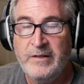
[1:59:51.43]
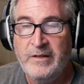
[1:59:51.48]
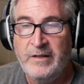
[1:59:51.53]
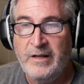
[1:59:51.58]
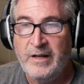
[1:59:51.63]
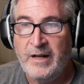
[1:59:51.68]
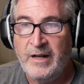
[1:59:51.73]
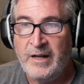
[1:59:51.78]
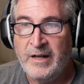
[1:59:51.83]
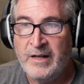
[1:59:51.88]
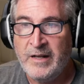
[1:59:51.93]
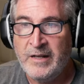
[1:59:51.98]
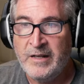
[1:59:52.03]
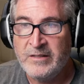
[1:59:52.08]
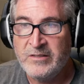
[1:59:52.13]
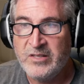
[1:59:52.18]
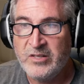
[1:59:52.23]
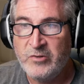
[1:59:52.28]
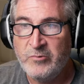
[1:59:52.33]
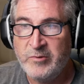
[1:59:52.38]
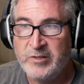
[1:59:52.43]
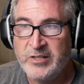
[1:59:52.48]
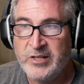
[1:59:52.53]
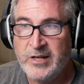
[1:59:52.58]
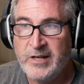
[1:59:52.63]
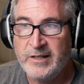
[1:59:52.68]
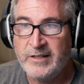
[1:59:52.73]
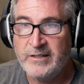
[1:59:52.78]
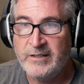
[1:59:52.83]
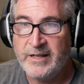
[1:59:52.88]
So we're
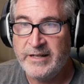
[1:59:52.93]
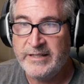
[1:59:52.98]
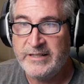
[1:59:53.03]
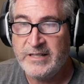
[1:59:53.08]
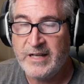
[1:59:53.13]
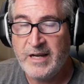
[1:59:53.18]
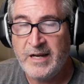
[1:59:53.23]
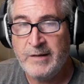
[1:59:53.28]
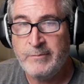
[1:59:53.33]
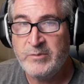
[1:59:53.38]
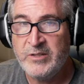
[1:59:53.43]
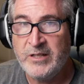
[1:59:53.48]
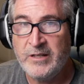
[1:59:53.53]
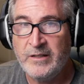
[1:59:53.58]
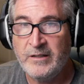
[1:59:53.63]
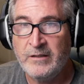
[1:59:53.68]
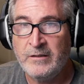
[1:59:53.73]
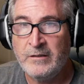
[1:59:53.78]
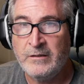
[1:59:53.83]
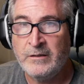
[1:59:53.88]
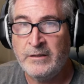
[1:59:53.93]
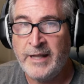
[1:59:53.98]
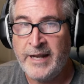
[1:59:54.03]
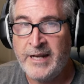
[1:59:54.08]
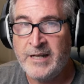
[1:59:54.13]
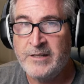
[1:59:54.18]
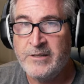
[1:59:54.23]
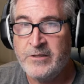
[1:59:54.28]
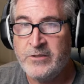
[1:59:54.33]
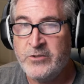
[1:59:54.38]
talking like Time Tunnel,
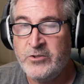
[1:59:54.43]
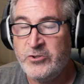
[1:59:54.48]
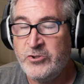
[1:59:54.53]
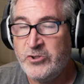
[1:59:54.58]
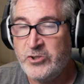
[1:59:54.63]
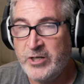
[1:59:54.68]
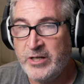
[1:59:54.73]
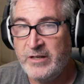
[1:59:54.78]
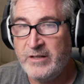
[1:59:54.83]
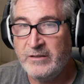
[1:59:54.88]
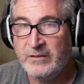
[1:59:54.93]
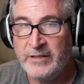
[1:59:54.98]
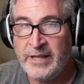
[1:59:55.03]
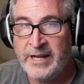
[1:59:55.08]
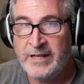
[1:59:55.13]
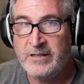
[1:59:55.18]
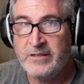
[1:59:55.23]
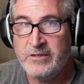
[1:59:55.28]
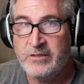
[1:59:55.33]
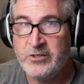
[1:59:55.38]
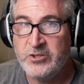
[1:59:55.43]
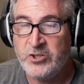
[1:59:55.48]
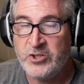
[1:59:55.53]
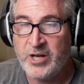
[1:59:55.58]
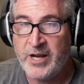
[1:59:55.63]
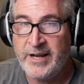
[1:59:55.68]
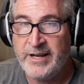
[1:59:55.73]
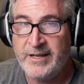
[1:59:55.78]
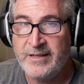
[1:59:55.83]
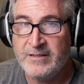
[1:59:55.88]
Land of the
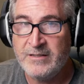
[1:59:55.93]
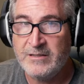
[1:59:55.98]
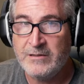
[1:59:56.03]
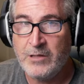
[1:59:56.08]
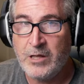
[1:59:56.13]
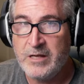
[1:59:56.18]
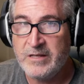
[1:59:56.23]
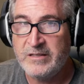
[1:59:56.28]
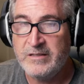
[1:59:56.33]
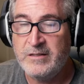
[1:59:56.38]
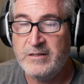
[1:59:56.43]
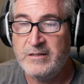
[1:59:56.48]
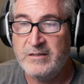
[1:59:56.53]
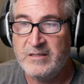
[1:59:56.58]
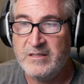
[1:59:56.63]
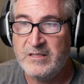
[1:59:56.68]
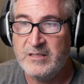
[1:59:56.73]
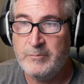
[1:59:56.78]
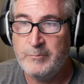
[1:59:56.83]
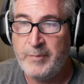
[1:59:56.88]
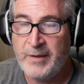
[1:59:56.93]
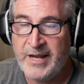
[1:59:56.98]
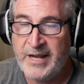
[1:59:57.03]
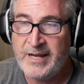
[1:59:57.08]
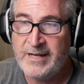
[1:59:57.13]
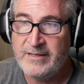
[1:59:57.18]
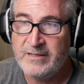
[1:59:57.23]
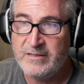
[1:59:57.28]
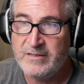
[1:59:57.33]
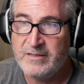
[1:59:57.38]
Giants, Lost in
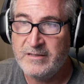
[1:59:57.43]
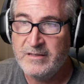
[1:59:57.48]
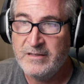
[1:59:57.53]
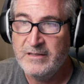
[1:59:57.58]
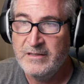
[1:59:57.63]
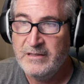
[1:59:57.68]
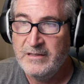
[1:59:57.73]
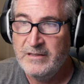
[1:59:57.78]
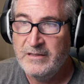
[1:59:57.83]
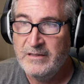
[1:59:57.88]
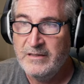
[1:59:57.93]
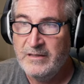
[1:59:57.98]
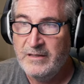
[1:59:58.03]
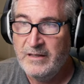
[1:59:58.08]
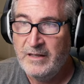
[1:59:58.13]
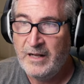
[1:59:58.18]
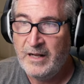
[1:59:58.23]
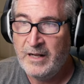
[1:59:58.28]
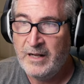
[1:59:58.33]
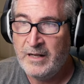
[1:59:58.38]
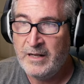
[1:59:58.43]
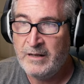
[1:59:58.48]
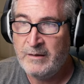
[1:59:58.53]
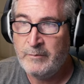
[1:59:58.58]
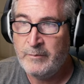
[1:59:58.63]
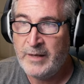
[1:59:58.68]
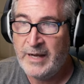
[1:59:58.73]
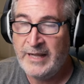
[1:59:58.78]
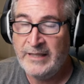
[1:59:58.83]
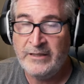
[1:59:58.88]
Space.
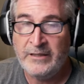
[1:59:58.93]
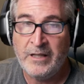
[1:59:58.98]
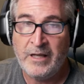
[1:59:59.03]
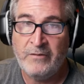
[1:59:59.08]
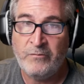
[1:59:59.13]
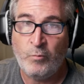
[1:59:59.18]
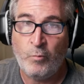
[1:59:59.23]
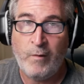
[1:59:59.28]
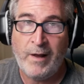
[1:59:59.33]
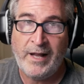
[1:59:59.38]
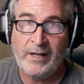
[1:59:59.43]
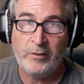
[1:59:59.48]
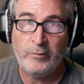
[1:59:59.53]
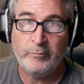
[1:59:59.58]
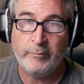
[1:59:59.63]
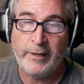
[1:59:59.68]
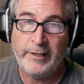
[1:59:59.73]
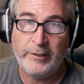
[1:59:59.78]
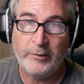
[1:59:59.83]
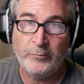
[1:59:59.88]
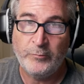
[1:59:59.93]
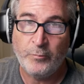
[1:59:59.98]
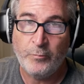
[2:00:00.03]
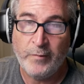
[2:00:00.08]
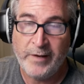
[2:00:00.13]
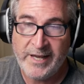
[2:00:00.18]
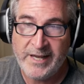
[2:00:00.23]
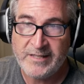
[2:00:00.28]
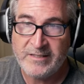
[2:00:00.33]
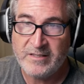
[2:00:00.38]
I love Wild Wild
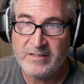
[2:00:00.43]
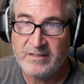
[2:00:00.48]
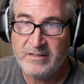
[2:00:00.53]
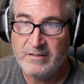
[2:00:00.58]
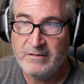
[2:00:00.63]
West,